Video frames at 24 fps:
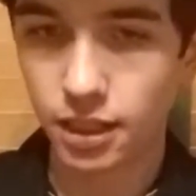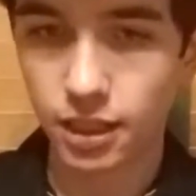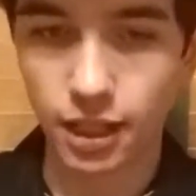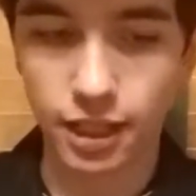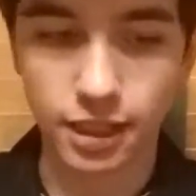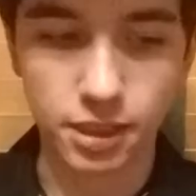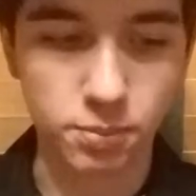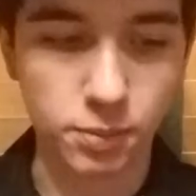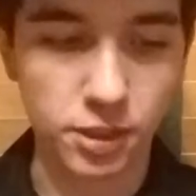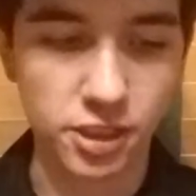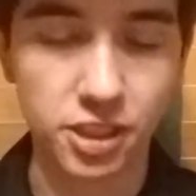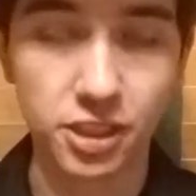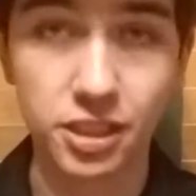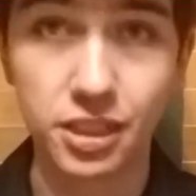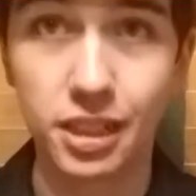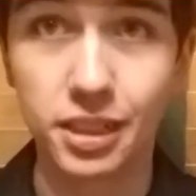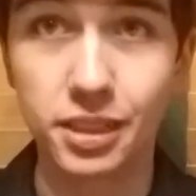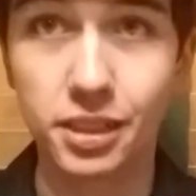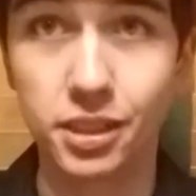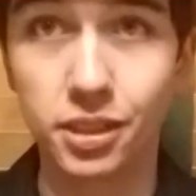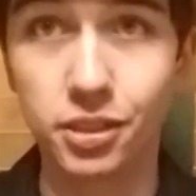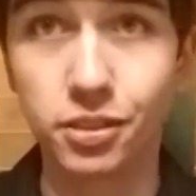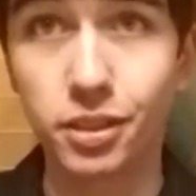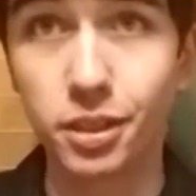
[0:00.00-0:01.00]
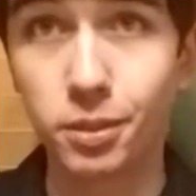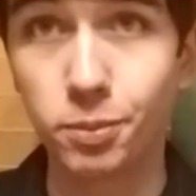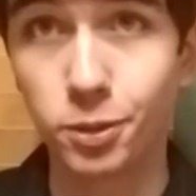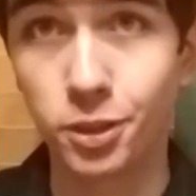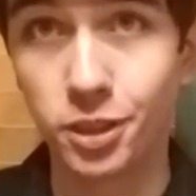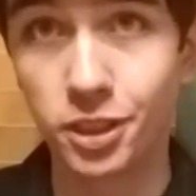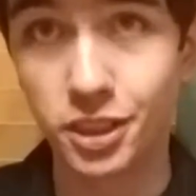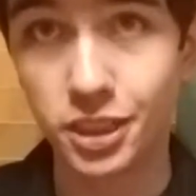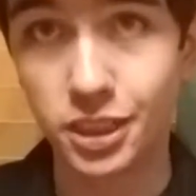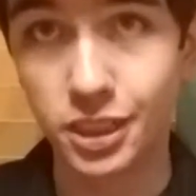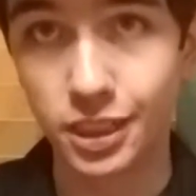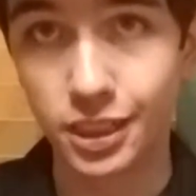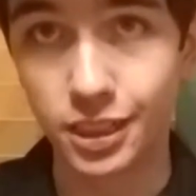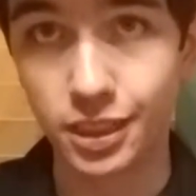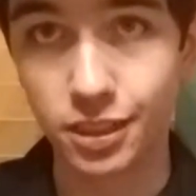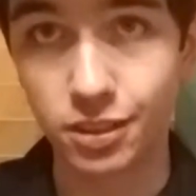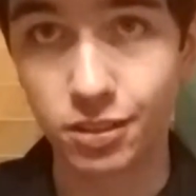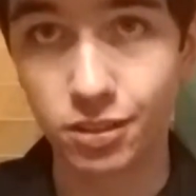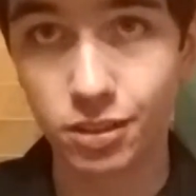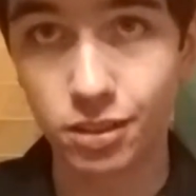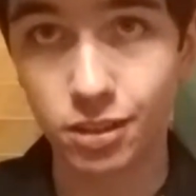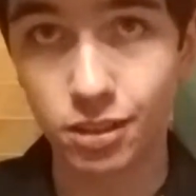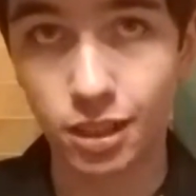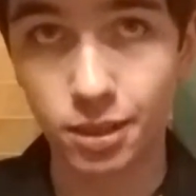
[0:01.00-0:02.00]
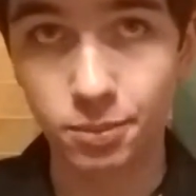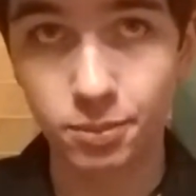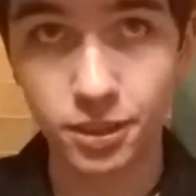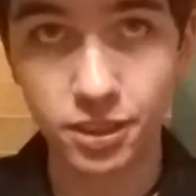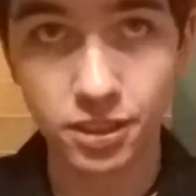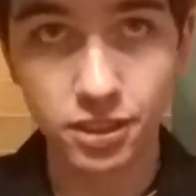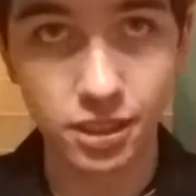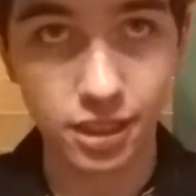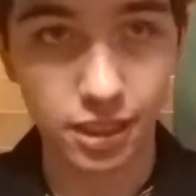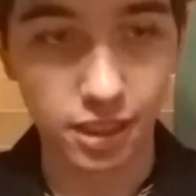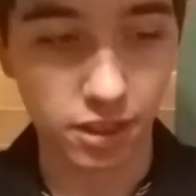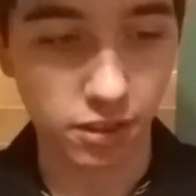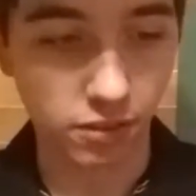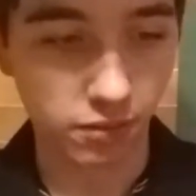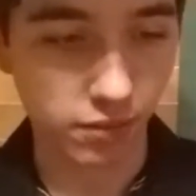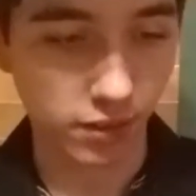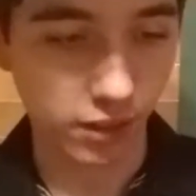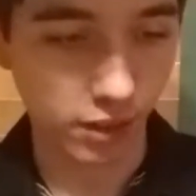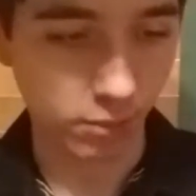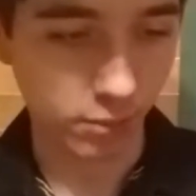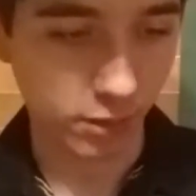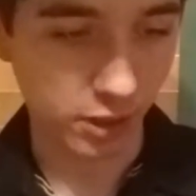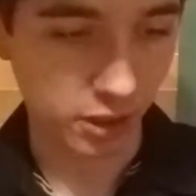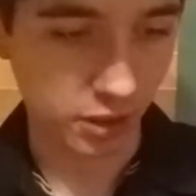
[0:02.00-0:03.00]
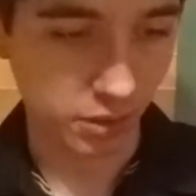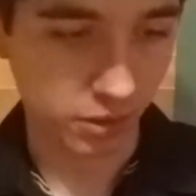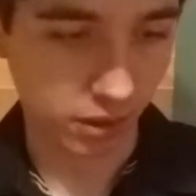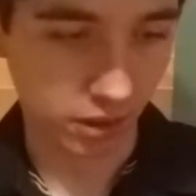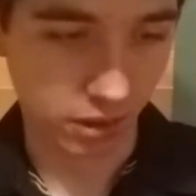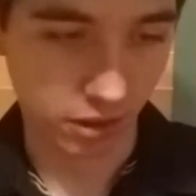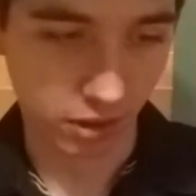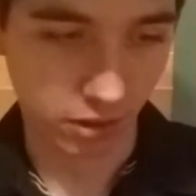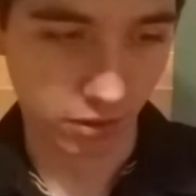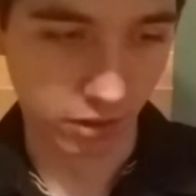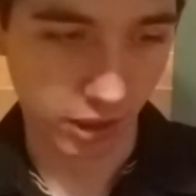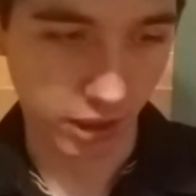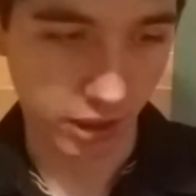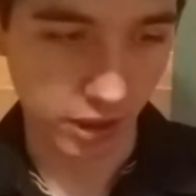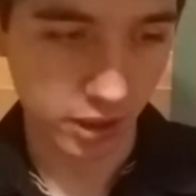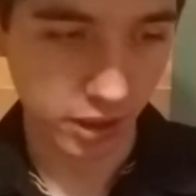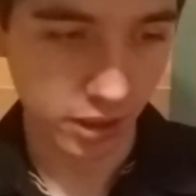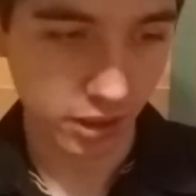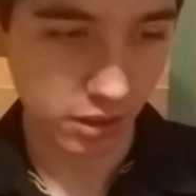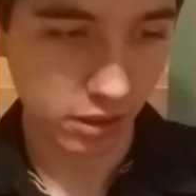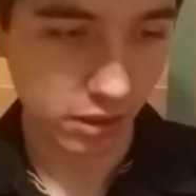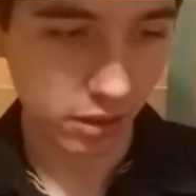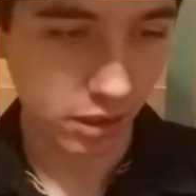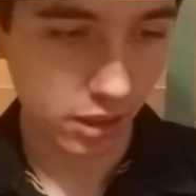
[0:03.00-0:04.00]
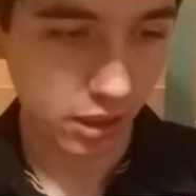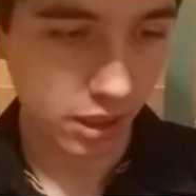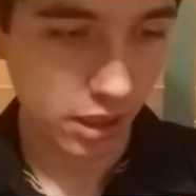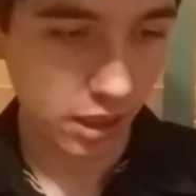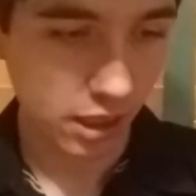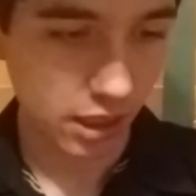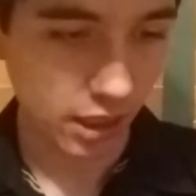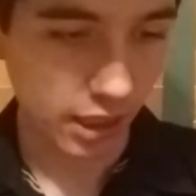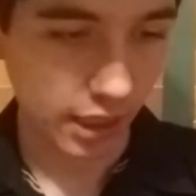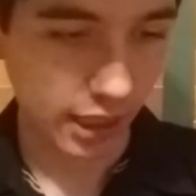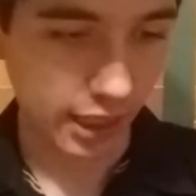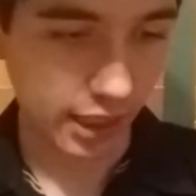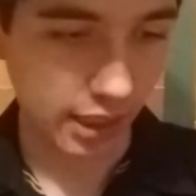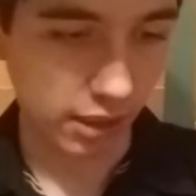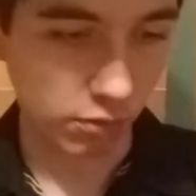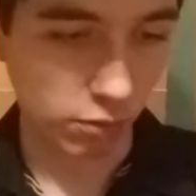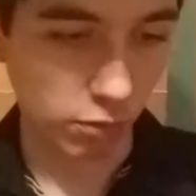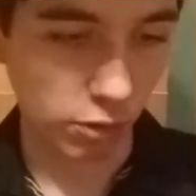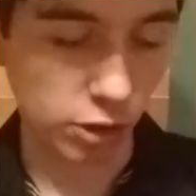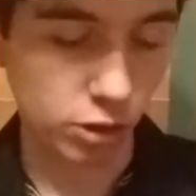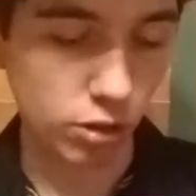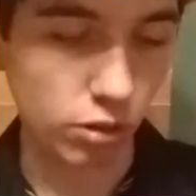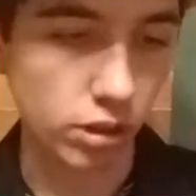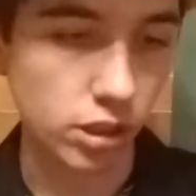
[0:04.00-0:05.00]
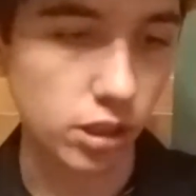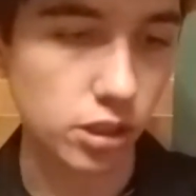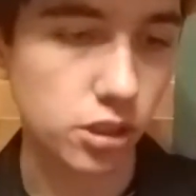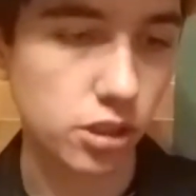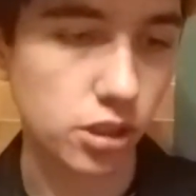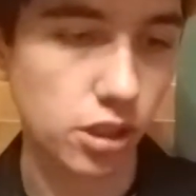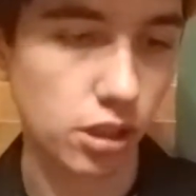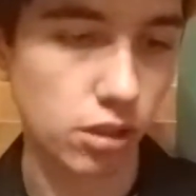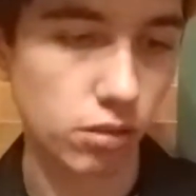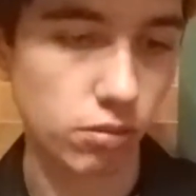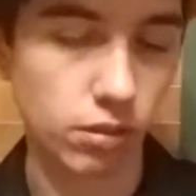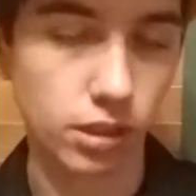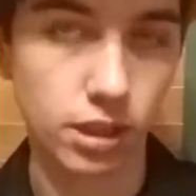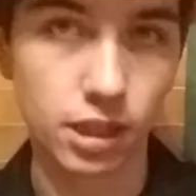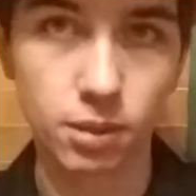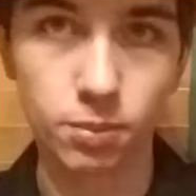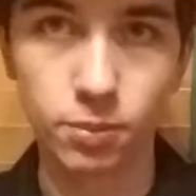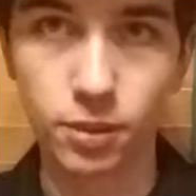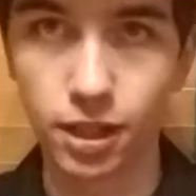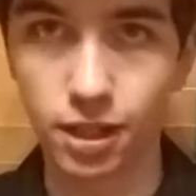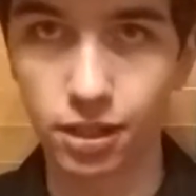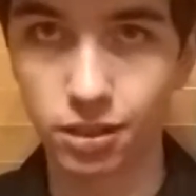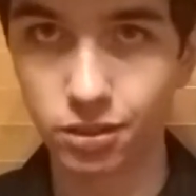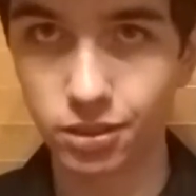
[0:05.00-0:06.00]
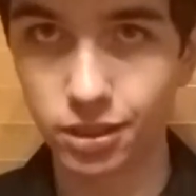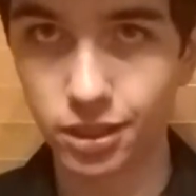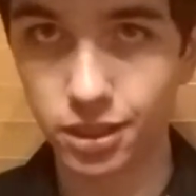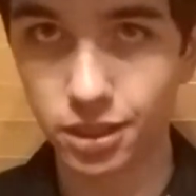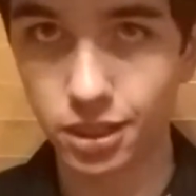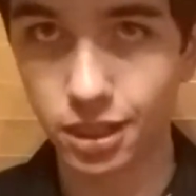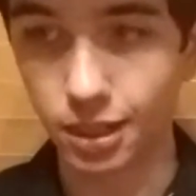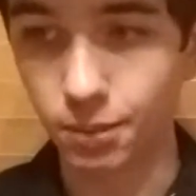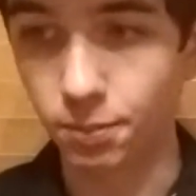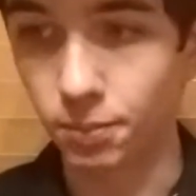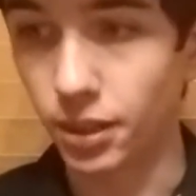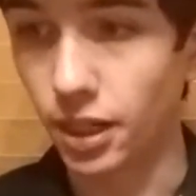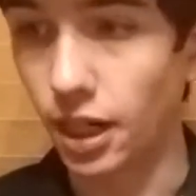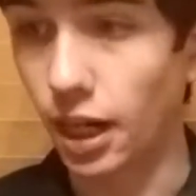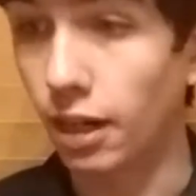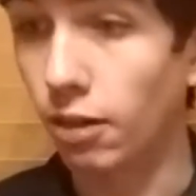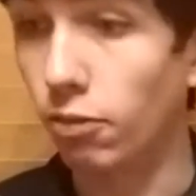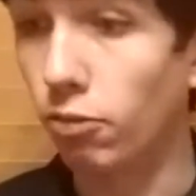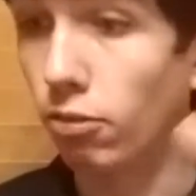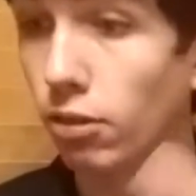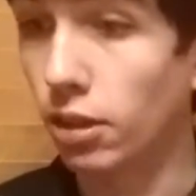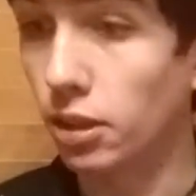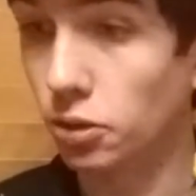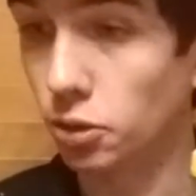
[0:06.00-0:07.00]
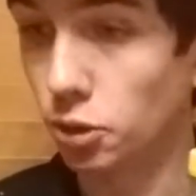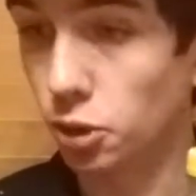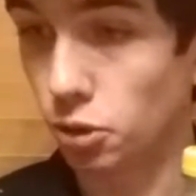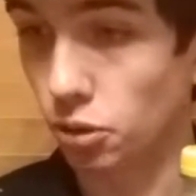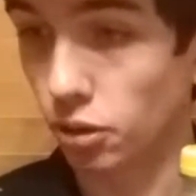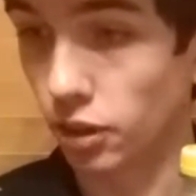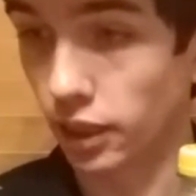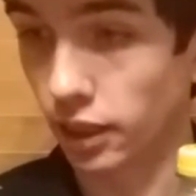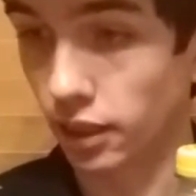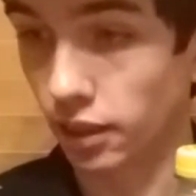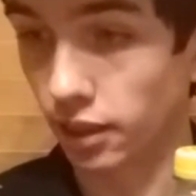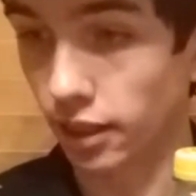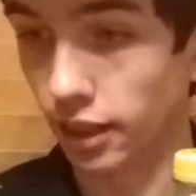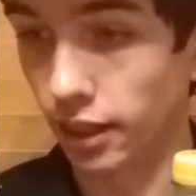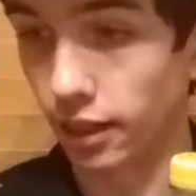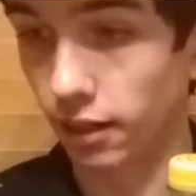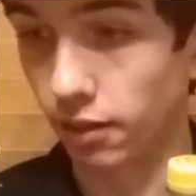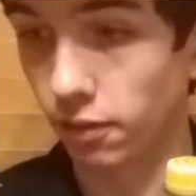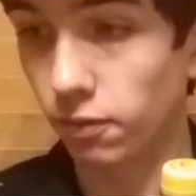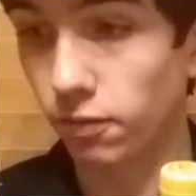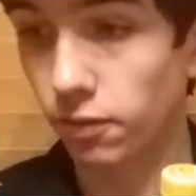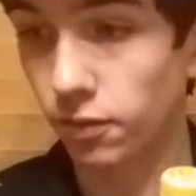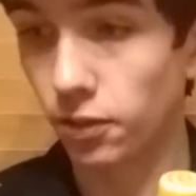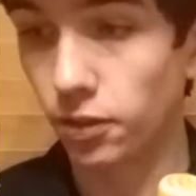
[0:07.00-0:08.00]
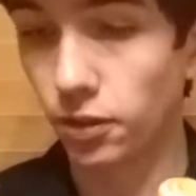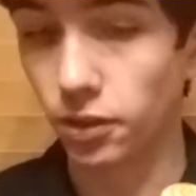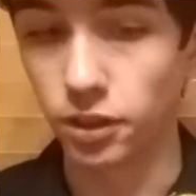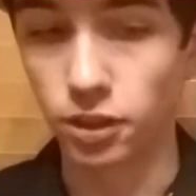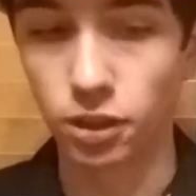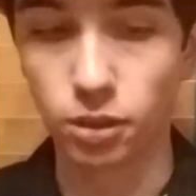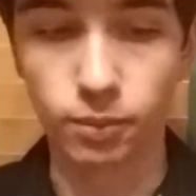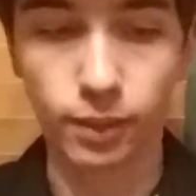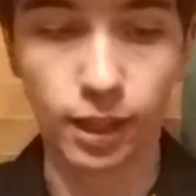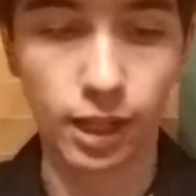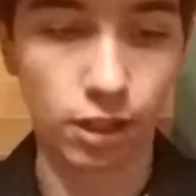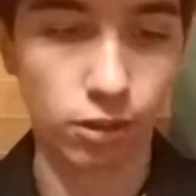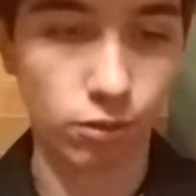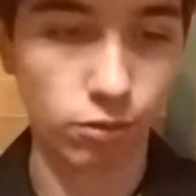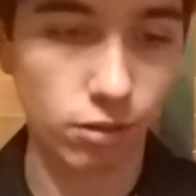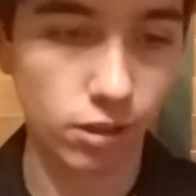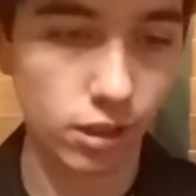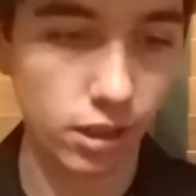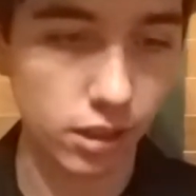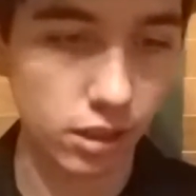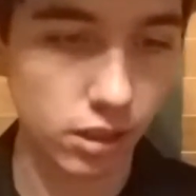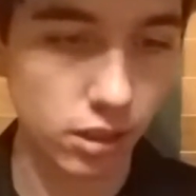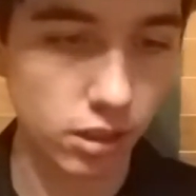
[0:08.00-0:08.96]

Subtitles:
As much as I dearly appreciate you, Clemens, thank you very much for your donation. And we're going to start with the bottle this time, but I will drink that fully no matter what.